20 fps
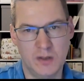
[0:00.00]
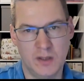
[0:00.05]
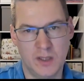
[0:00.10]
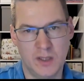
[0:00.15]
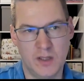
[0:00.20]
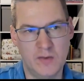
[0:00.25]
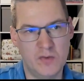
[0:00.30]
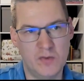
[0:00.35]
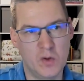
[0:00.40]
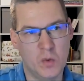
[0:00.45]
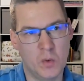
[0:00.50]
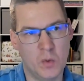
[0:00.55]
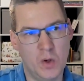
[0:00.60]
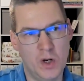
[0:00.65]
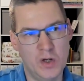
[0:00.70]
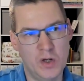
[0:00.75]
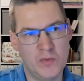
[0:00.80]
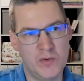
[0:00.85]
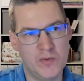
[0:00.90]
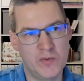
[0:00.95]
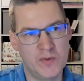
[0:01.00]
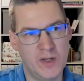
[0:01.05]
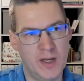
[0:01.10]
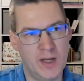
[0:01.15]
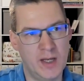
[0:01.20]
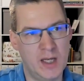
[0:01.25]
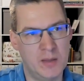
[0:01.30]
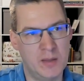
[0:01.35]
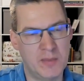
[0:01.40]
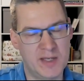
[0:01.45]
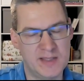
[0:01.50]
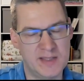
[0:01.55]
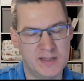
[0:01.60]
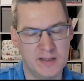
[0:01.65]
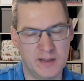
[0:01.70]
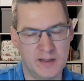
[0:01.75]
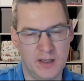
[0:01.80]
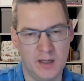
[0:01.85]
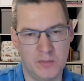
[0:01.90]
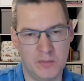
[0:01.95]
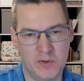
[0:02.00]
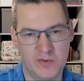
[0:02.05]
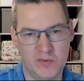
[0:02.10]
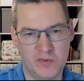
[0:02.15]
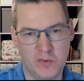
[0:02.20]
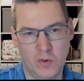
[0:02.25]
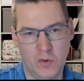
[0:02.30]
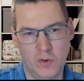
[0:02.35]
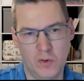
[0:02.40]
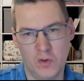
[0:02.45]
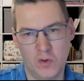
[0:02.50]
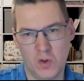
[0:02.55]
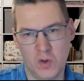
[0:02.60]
And if you worked with the AM SDK before,